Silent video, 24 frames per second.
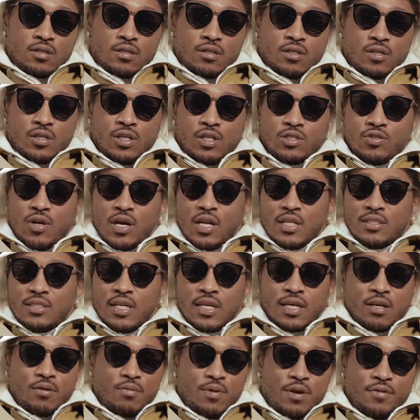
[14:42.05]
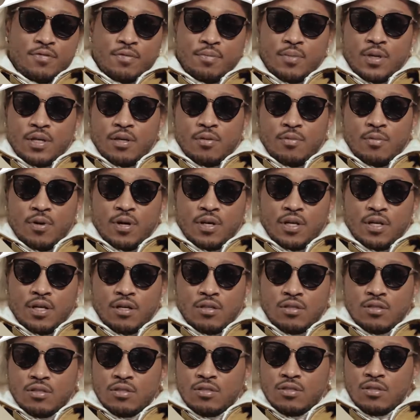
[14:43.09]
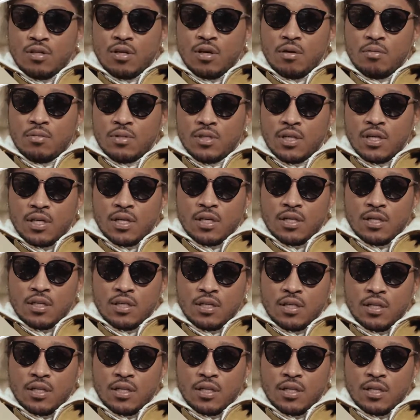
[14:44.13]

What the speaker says: you ain't trying to take away from anyone else. You know what I'm saying?